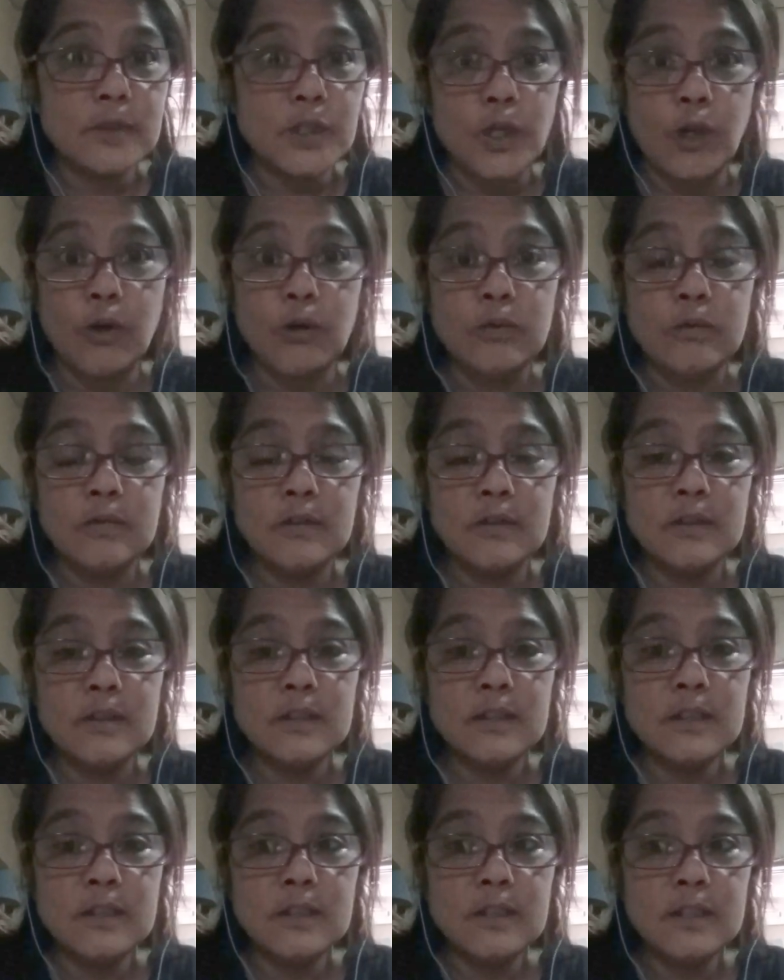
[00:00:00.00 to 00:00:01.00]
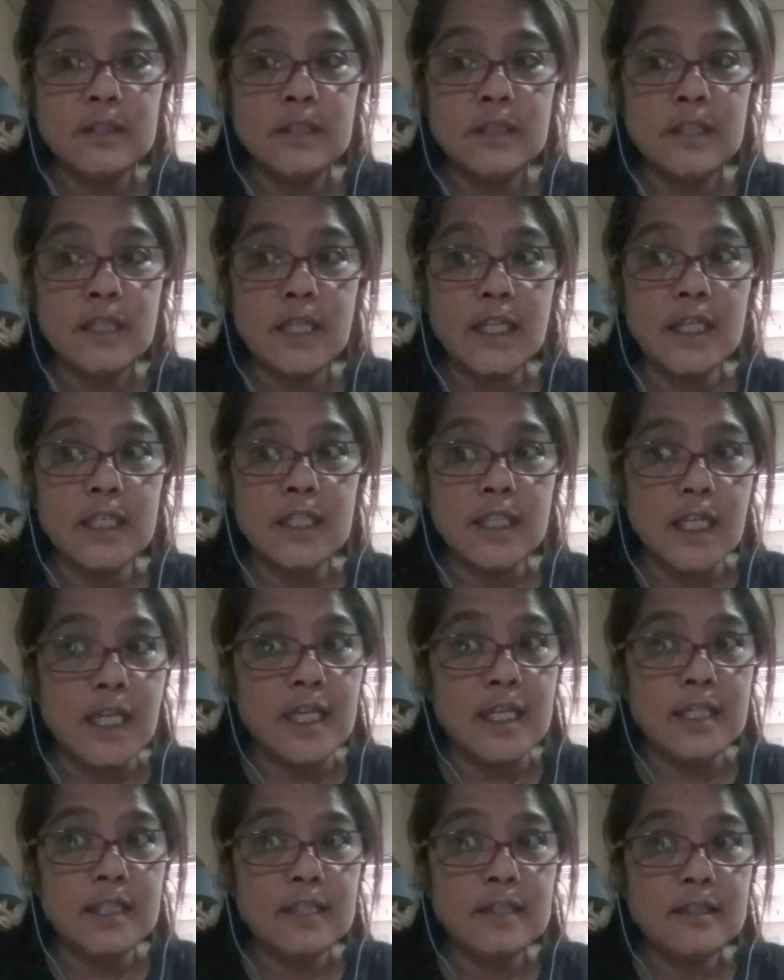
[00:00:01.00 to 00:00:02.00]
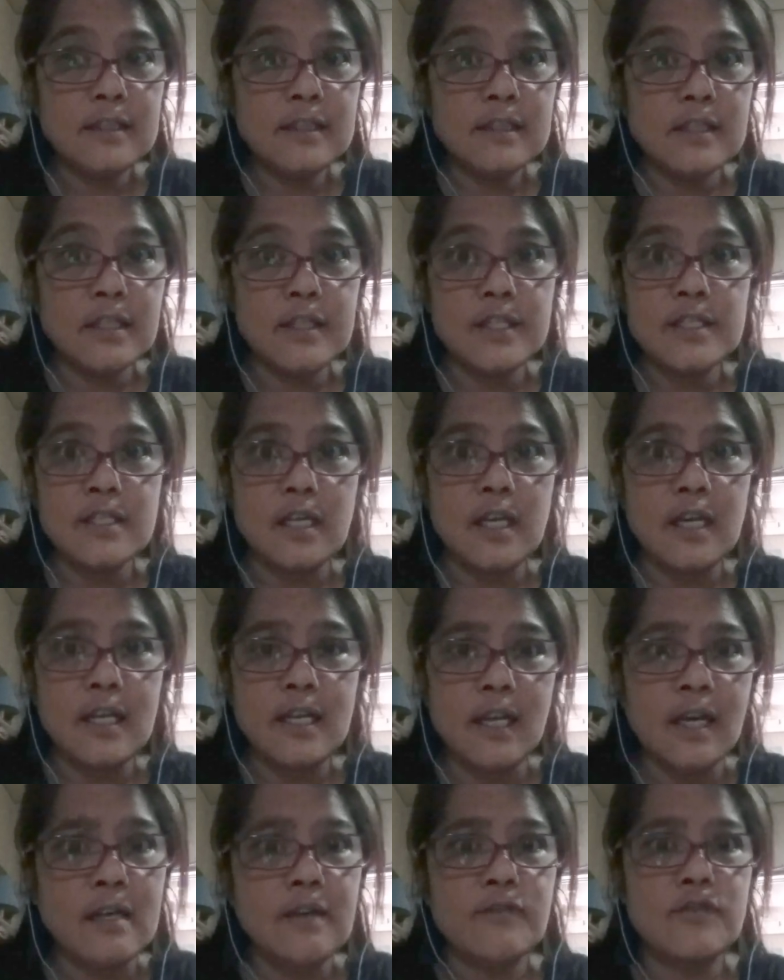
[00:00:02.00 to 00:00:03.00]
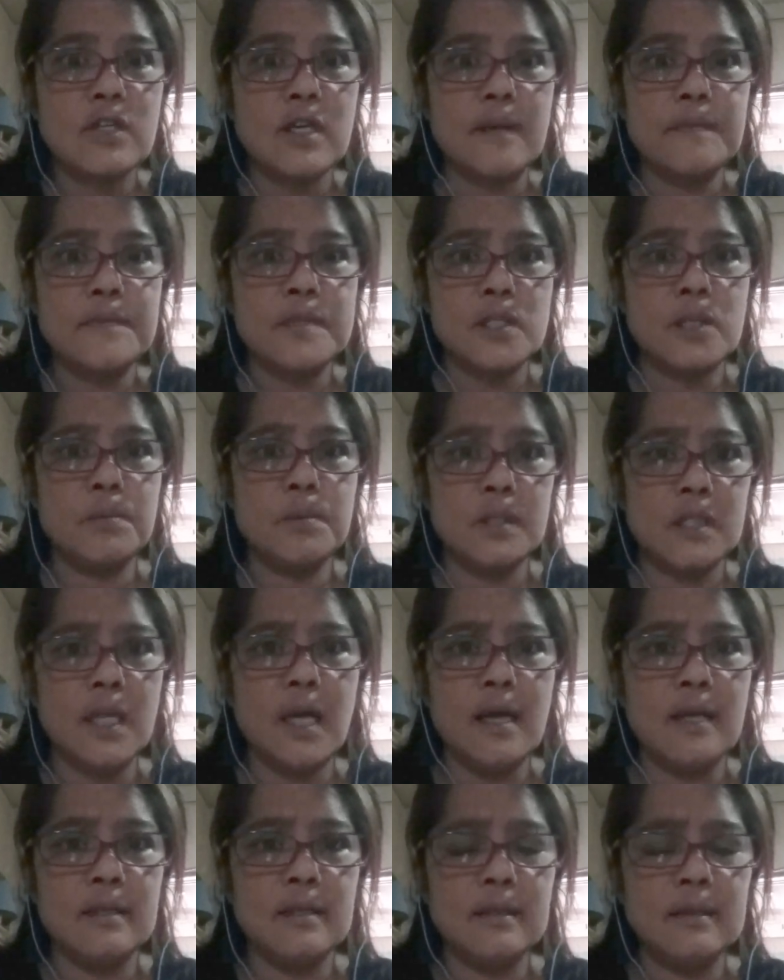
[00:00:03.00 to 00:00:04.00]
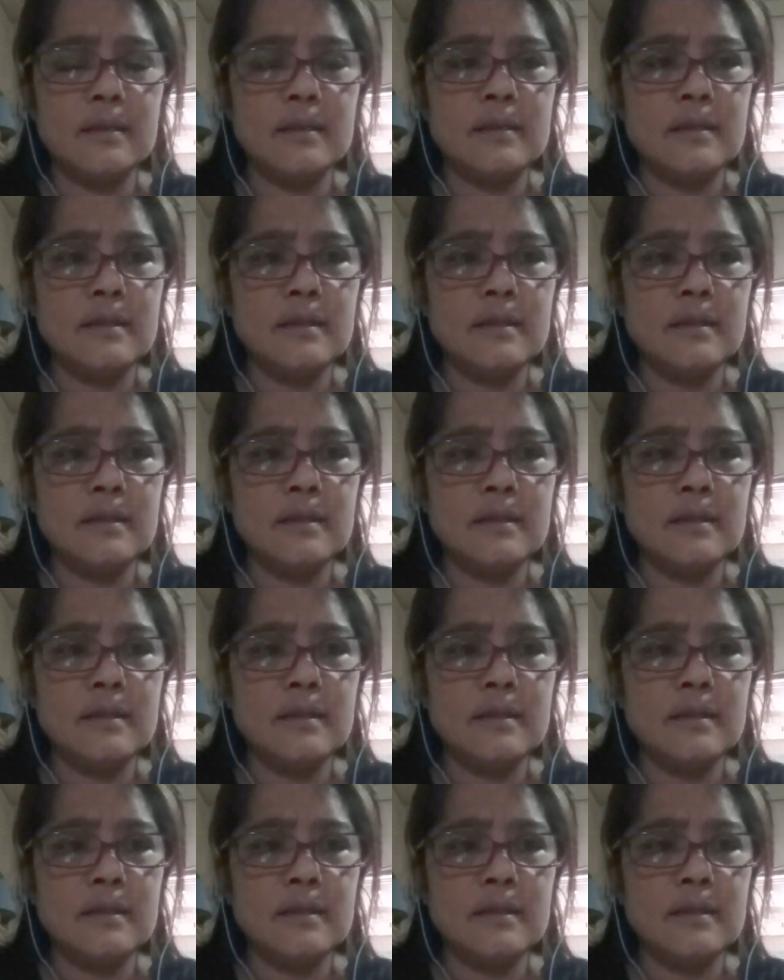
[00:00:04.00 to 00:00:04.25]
So and then there's a lot of jobs to be done.